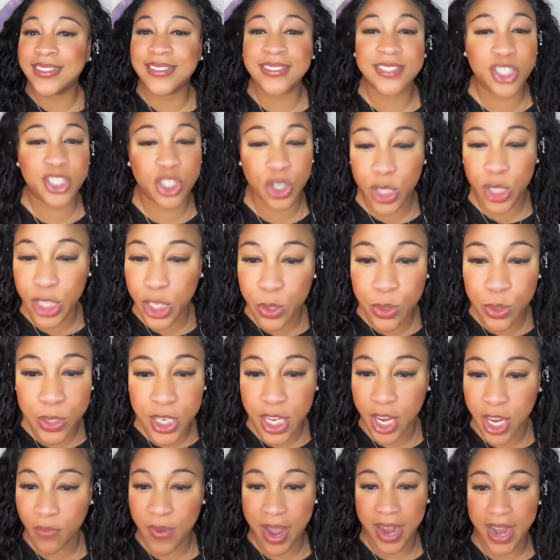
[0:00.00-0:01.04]
Julie, you
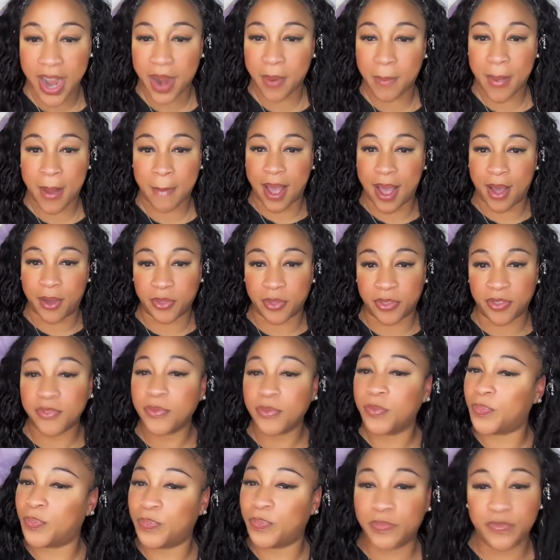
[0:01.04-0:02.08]
took it right out of my mouth.
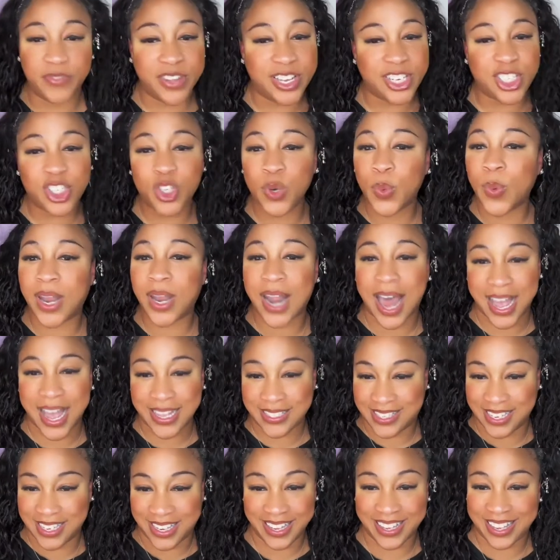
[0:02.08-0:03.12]

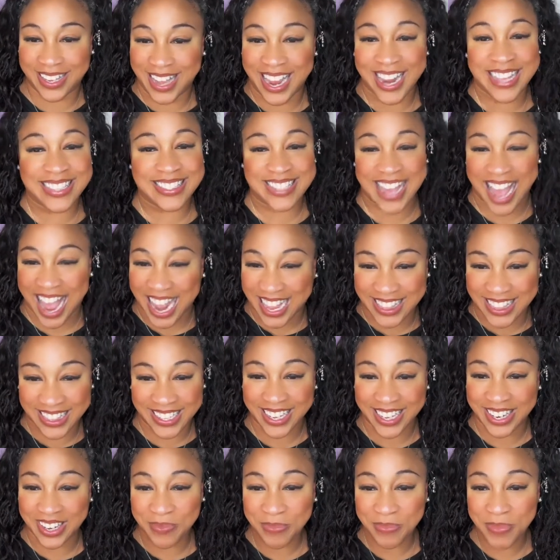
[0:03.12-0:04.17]
Visualizing.
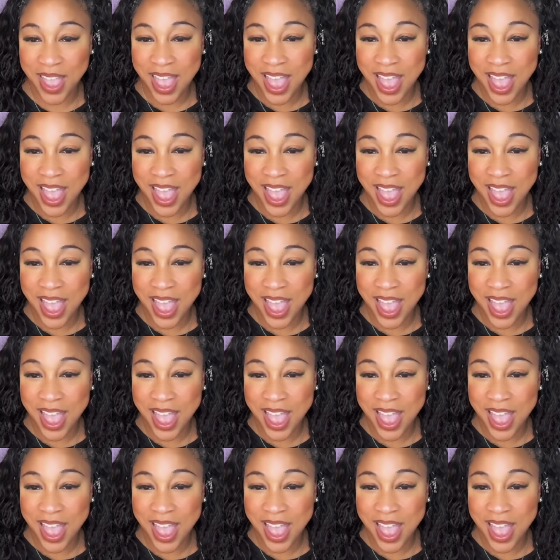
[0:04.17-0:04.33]
Exactly.